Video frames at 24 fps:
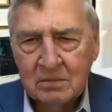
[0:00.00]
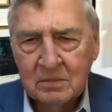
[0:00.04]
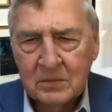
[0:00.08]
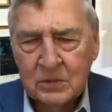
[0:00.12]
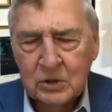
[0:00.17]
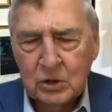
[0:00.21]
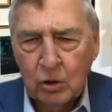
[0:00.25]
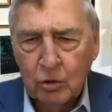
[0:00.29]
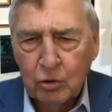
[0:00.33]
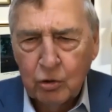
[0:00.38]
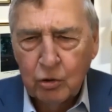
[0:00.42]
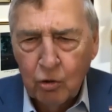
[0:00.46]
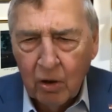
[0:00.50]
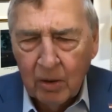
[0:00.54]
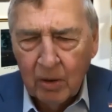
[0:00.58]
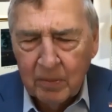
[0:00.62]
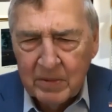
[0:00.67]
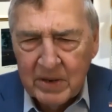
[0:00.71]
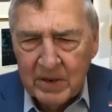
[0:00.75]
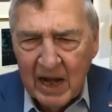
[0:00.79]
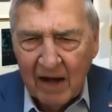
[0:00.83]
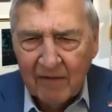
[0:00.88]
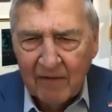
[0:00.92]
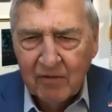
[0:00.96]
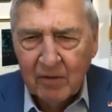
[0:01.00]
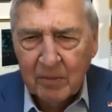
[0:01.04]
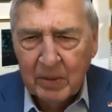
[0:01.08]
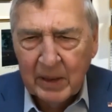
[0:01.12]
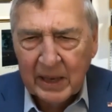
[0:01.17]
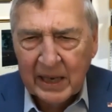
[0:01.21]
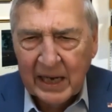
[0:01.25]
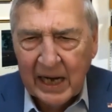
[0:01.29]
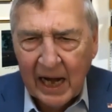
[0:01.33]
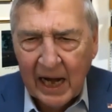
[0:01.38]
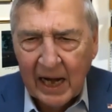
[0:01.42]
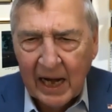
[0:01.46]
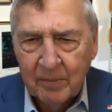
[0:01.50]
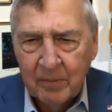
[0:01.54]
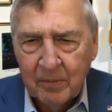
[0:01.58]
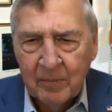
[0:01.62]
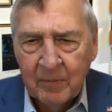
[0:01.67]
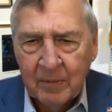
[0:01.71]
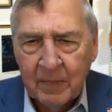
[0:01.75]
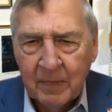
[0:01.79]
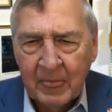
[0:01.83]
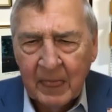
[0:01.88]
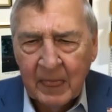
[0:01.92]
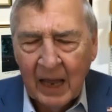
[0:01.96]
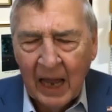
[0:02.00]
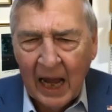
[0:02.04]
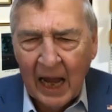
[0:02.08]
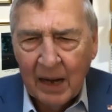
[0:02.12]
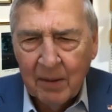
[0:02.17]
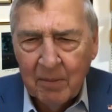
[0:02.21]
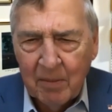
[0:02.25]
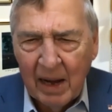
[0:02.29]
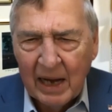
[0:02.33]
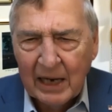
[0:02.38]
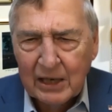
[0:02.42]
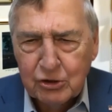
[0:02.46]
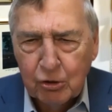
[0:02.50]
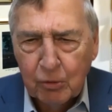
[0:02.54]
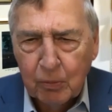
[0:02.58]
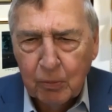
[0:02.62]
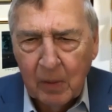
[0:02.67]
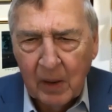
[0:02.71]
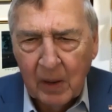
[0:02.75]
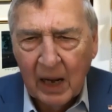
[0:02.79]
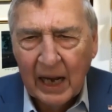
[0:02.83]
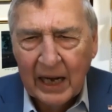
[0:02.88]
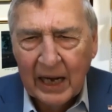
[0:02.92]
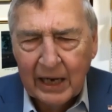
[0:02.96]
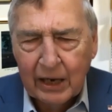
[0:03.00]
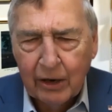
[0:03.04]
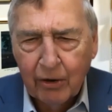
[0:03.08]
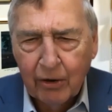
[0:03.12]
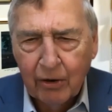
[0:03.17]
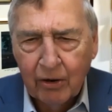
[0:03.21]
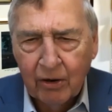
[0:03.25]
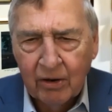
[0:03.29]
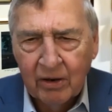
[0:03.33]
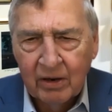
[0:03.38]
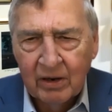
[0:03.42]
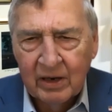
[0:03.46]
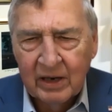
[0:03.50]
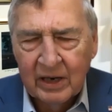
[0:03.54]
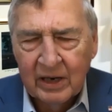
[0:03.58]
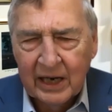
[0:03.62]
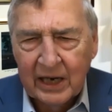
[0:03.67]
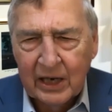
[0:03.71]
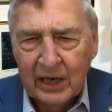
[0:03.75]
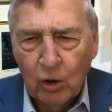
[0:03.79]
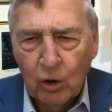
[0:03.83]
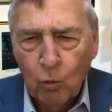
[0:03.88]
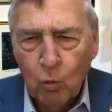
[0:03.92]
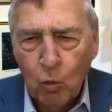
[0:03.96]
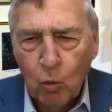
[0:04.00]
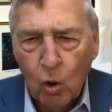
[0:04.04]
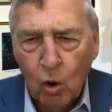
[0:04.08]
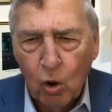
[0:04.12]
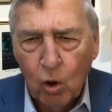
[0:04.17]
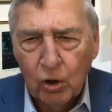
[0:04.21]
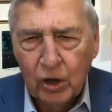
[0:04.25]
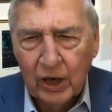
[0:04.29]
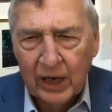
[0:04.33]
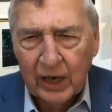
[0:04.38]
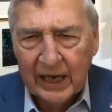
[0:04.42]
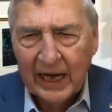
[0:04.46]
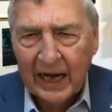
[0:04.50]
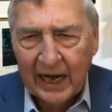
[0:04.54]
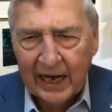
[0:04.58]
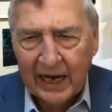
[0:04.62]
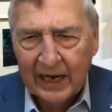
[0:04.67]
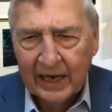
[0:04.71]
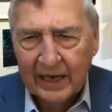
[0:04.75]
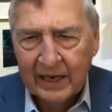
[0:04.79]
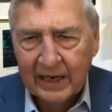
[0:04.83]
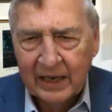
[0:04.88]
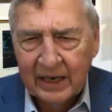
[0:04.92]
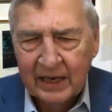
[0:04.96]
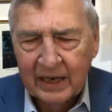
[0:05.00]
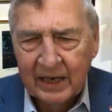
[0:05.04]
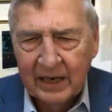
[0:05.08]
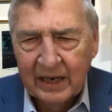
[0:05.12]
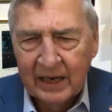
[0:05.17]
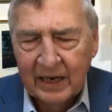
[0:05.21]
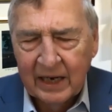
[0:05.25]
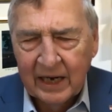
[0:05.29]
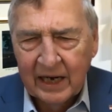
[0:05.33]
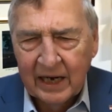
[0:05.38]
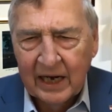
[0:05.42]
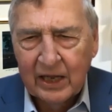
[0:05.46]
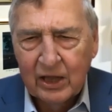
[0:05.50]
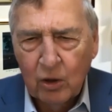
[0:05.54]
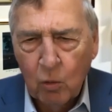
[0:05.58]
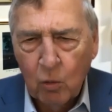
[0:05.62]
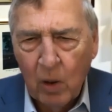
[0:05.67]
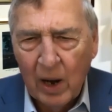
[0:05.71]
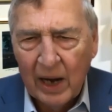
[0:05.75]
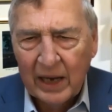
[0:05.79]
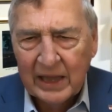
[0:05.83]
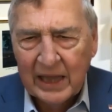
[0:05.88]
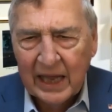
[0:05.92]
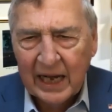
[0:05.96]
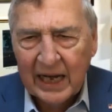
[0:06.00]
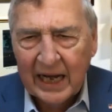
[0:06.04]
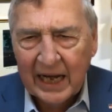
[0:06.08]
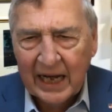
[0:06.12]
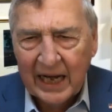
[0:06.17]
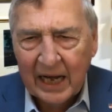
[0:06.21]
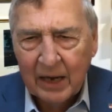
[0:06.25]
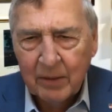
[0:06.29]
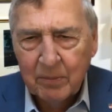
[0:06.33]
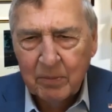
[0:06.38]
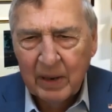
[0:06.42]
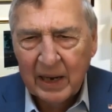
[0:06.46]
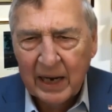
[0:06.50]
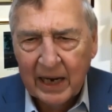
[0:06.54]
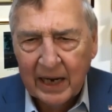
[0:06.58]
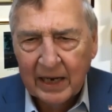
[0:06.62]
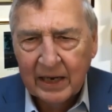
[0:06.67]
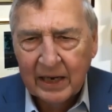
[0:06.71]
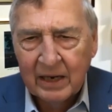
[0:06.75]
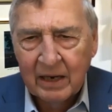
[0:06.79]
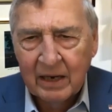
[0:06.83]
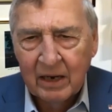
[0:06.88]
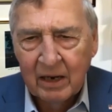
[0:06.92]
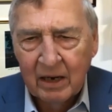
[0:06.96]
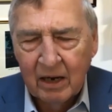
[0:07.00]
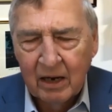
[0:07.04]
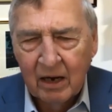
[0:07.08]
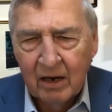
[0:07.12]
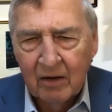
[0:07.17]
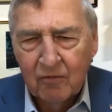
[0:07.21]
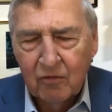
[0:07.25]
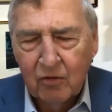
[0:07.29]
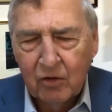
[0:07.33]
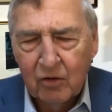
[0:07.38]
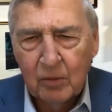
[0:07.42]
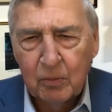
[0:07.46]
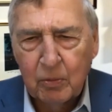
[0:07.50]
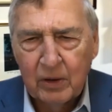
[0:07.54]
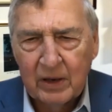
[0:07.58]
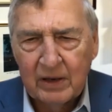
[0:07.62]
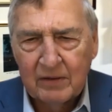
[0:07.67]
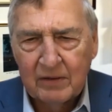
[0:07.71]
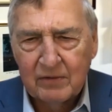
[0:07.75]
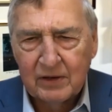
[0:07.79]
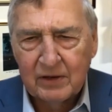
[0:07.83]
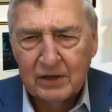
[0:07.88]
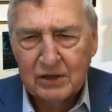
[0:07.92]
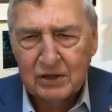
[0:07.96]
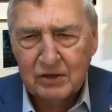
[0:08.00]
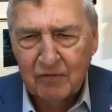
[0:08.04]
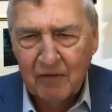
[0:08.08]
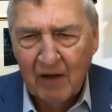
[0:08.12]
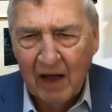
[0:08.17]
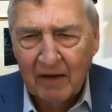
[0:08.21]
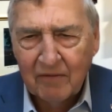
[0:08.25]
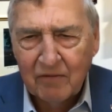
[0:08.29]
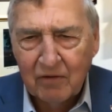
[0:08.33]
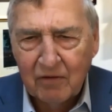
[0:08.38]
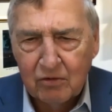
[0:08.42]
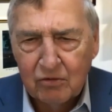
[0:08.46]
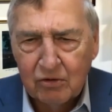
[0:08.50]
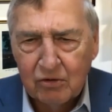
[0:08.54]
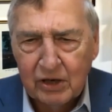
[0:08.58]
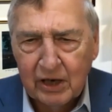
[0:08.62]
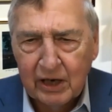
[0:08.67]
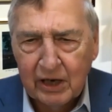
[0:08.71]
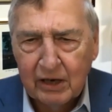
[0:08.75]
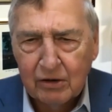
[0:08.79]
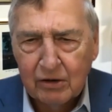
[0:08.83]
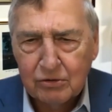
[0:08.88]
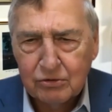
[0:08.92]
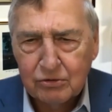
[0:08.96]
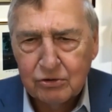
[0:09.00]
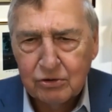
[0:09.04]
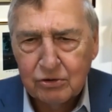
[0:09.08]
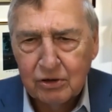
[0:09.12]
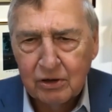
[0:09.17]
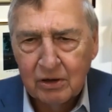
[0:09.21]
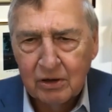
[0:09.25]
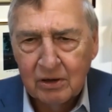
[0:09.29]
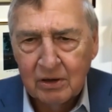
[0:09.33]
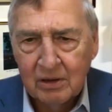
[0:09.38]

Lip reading: So Europe never became a major player in the world again in the way that it had been for the previous 500 years.